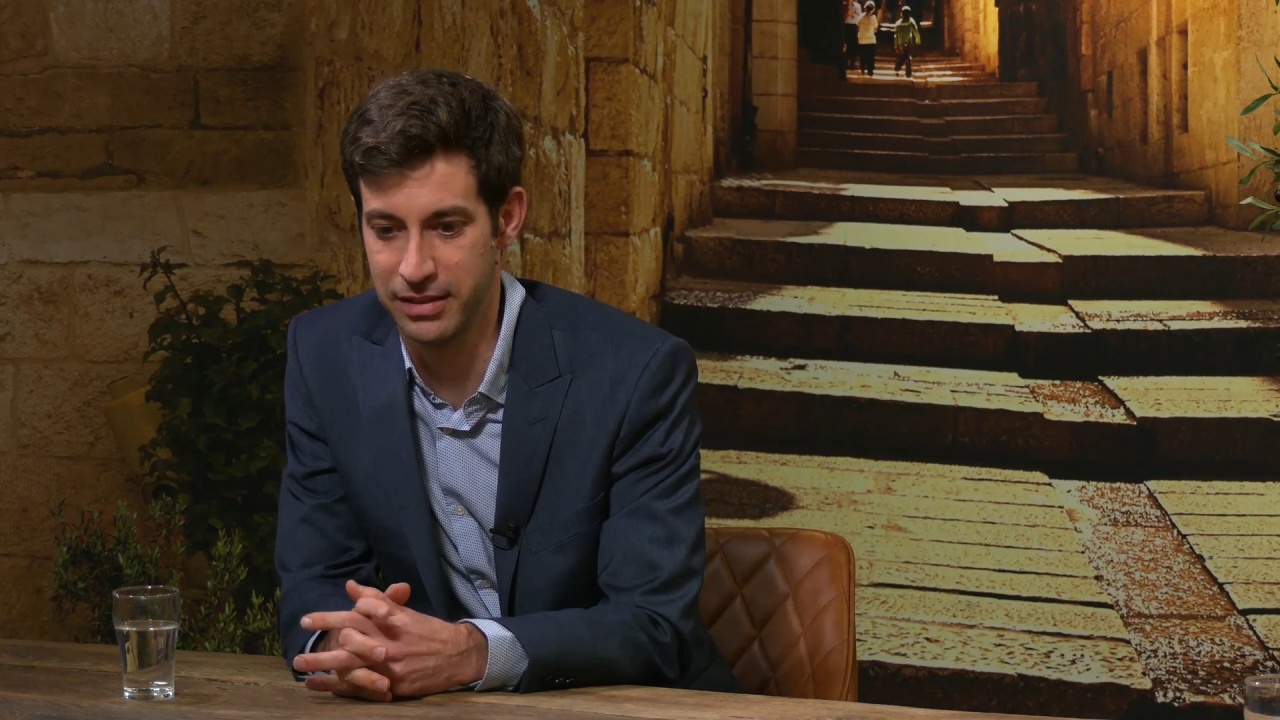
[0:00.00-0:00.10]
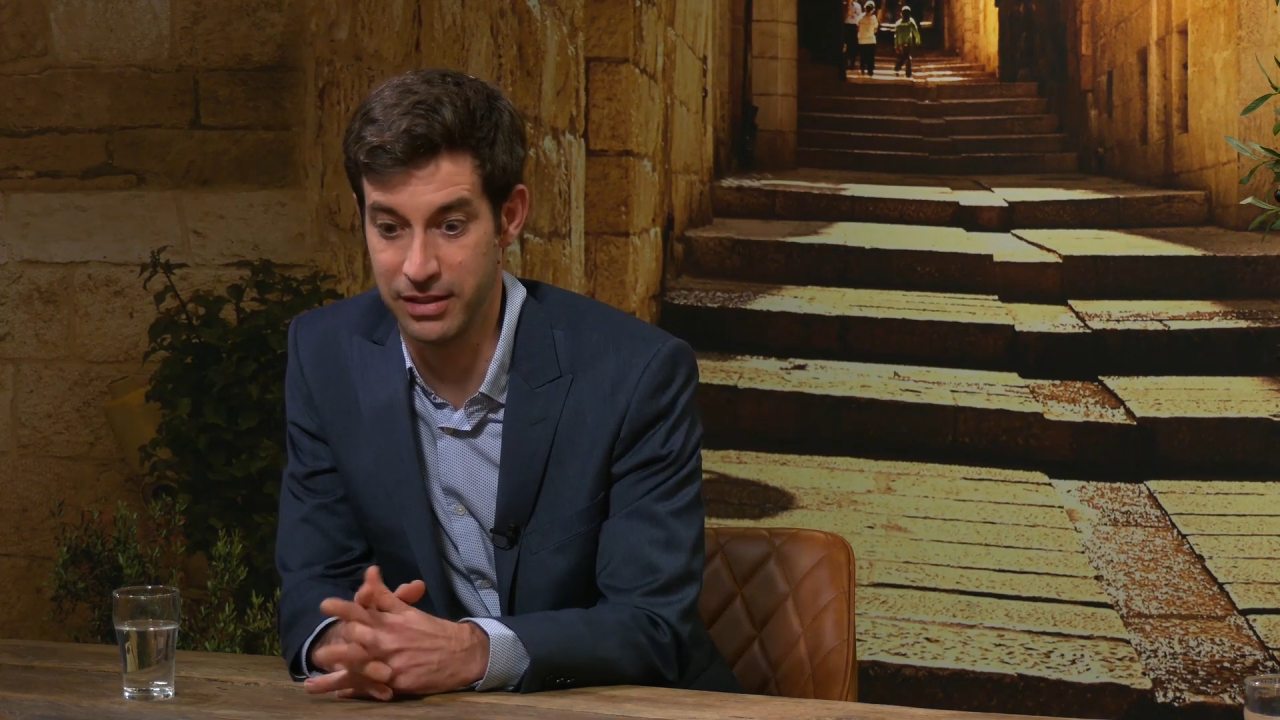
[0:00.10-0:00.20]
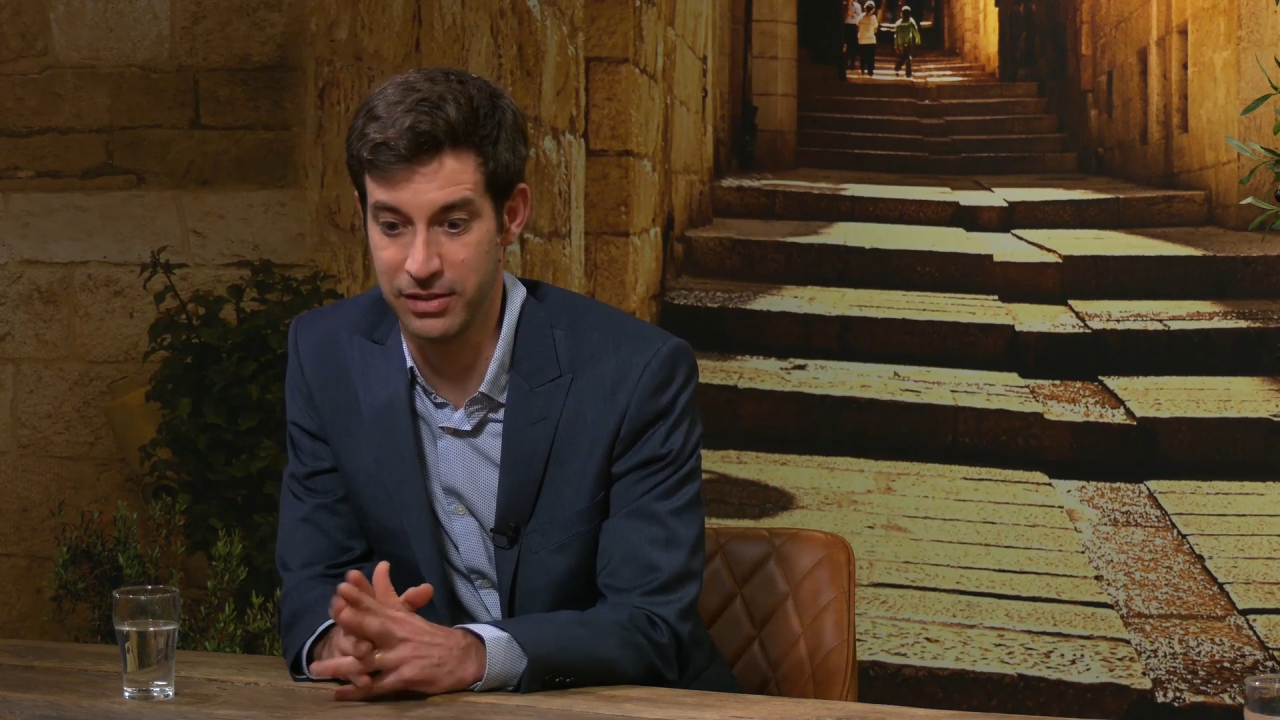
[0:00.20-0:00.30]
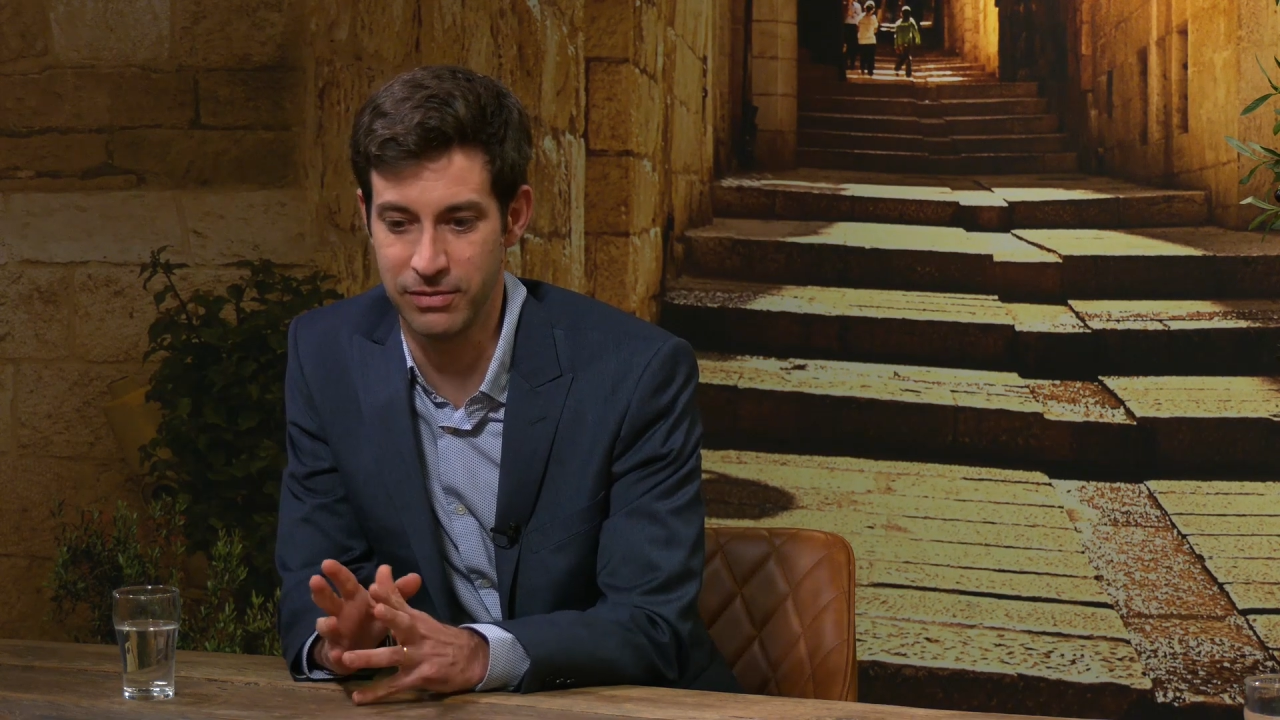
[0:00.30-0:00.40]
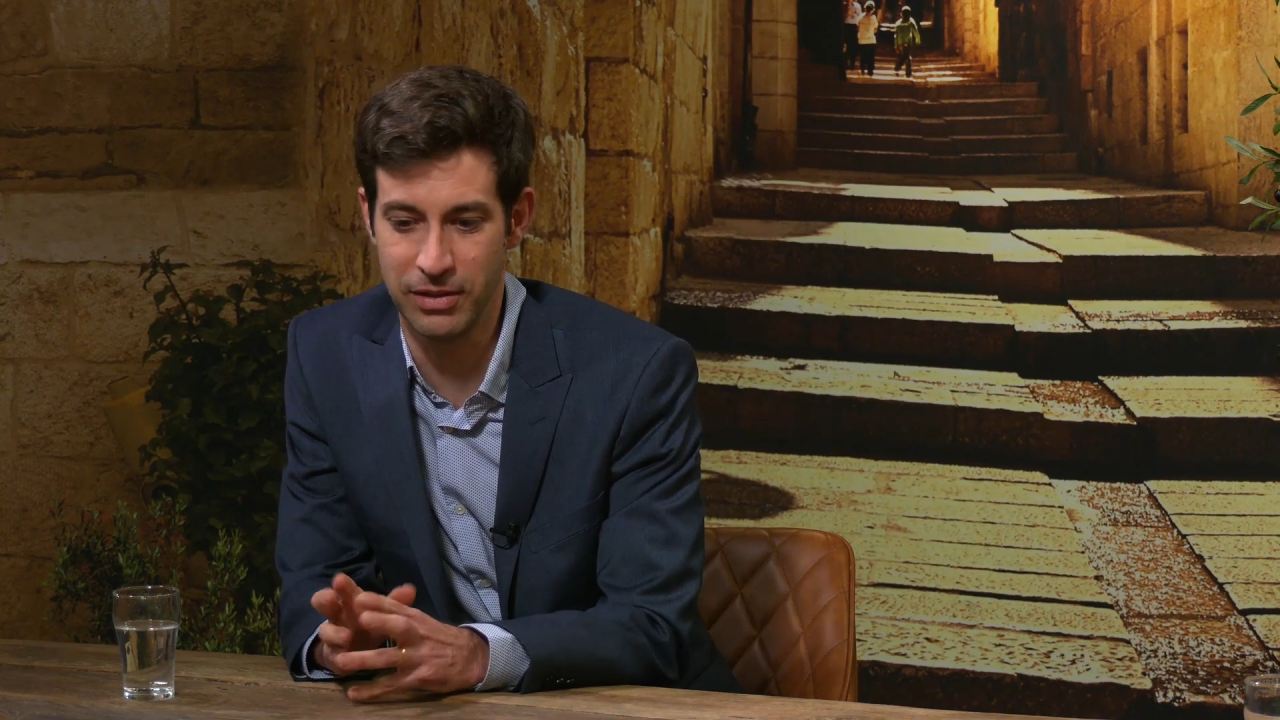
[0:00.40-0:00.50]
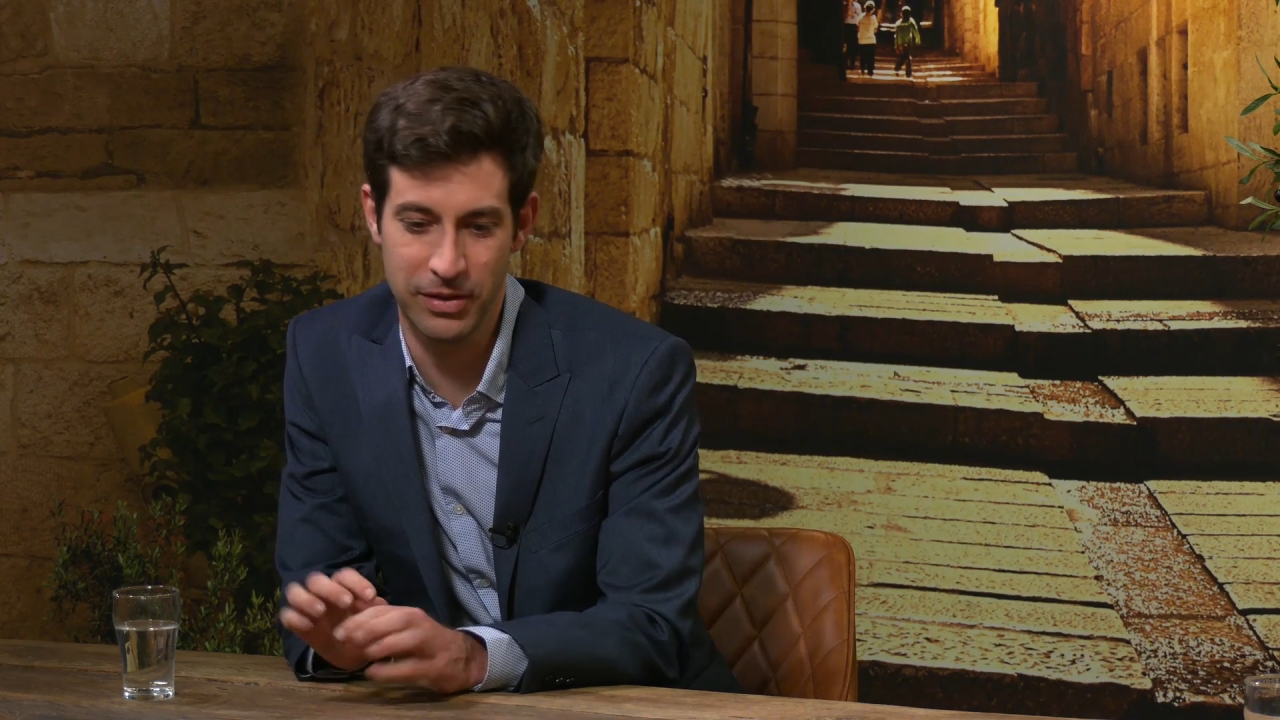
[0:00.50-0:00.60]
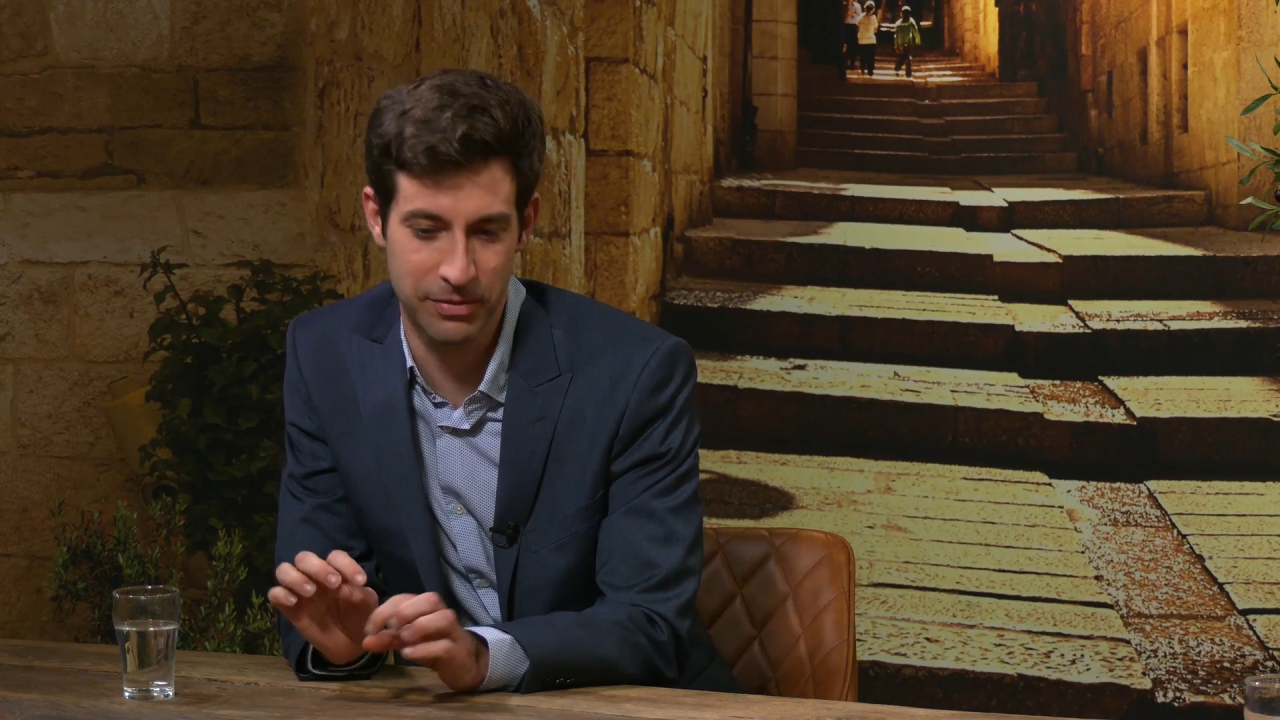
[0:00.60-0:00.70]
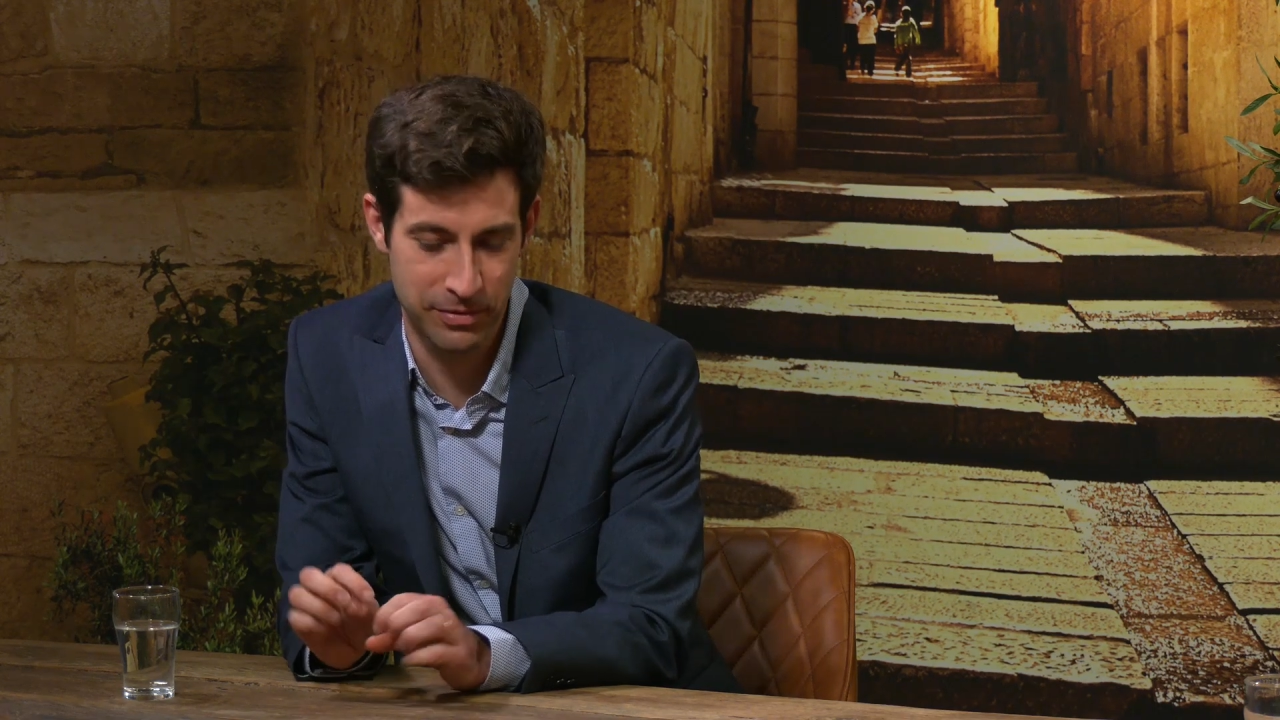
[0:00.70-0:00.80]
There's a very